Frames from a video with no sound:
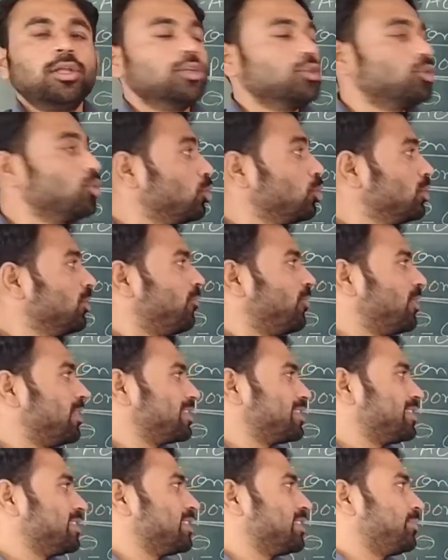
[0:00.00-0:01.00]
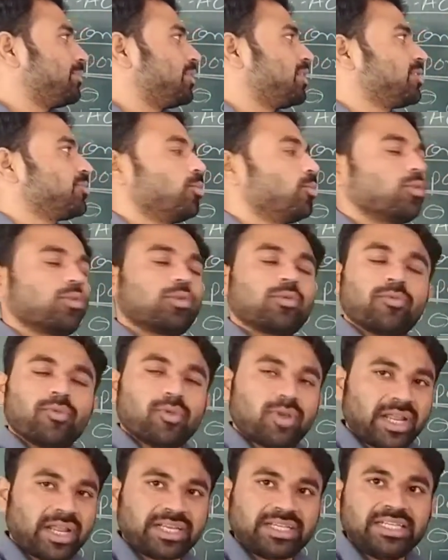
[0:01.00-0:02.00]
So the first receptor is
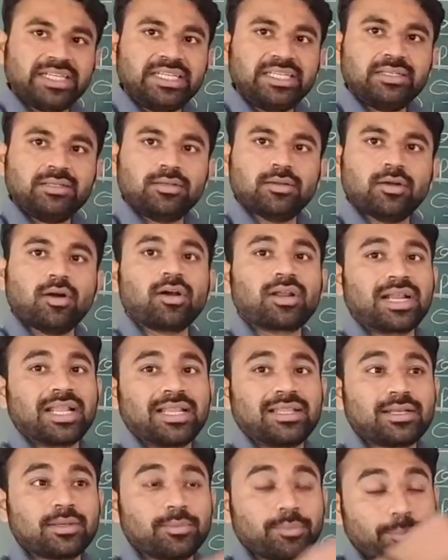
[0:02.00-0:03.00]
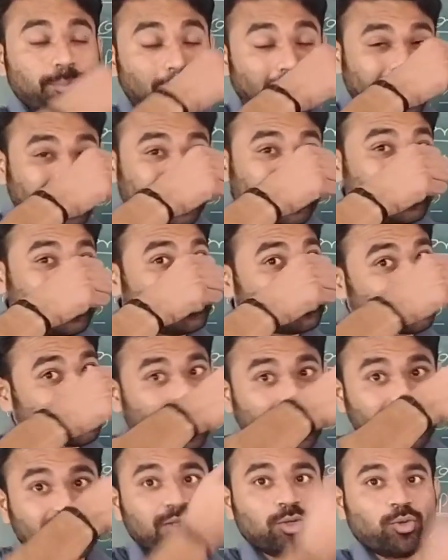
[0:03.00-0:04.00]
for actin, or rather binding
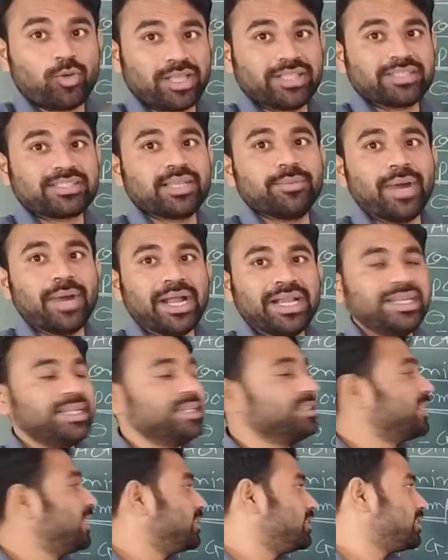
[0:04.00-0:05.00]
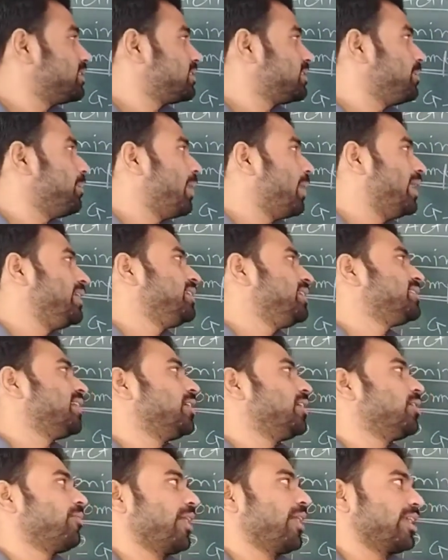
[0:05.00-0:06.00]
site, you can say binding site. This is the binding
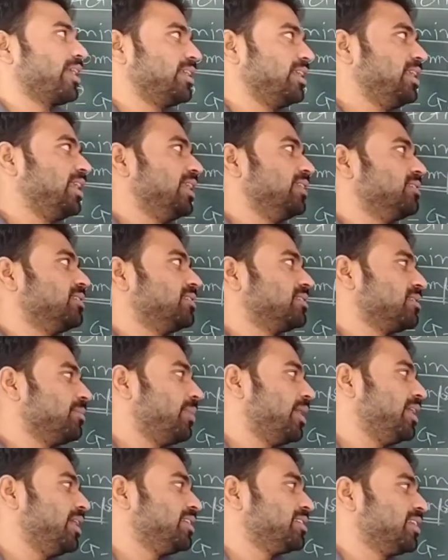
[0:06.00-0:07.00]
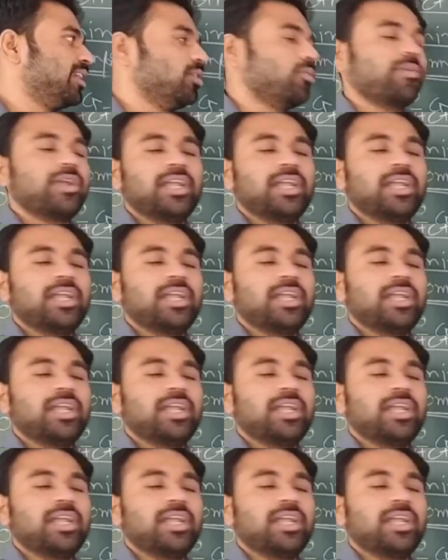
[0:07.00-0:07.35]
site of actin, and this is the binding site of